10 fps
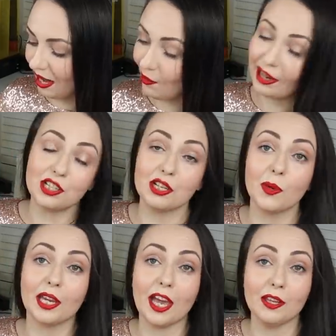and now
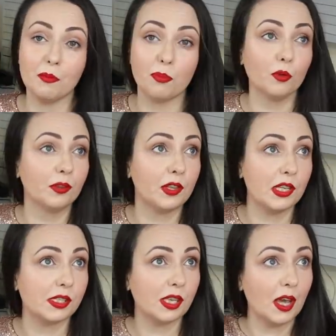actually we can put
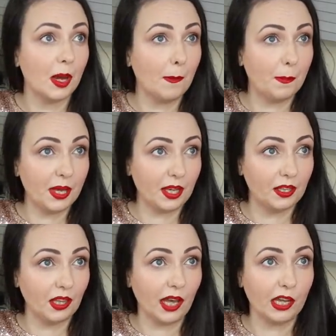these
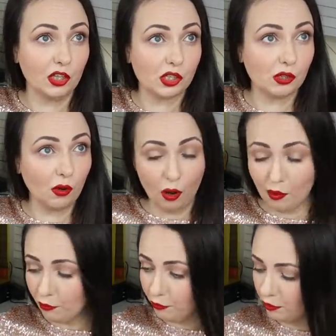big lights
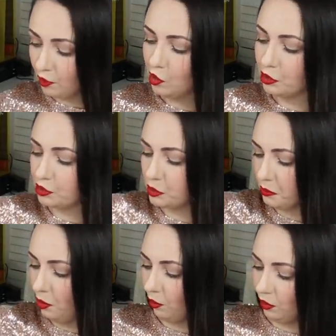off,
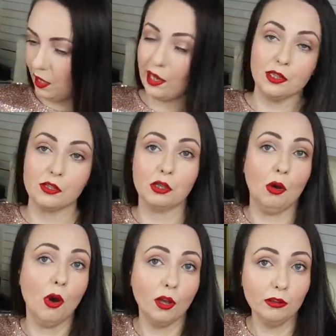small lights
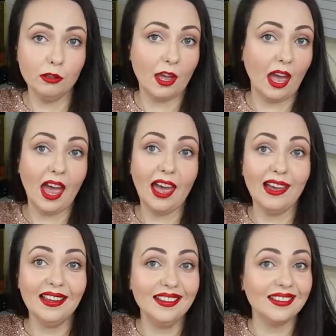on
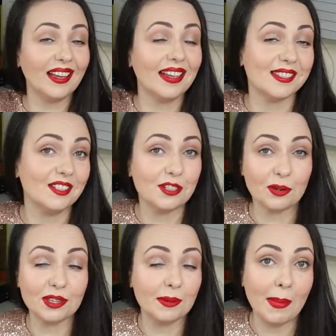and let's
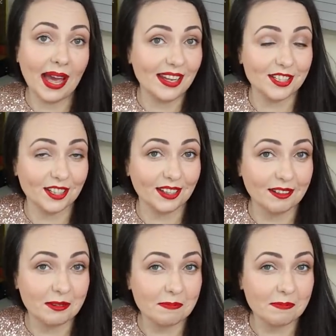enjoy the magic.